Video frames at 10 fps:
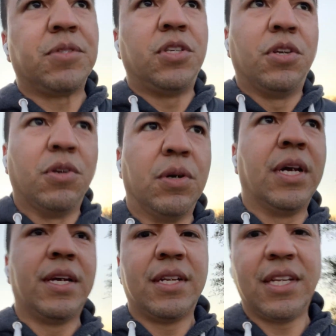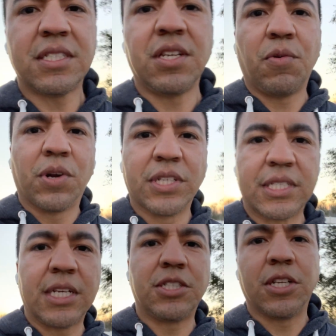to Disney World,
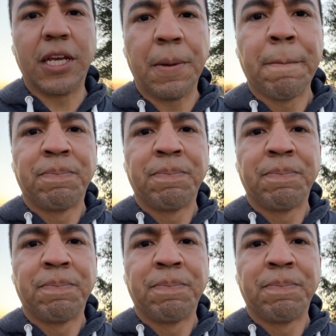essentially.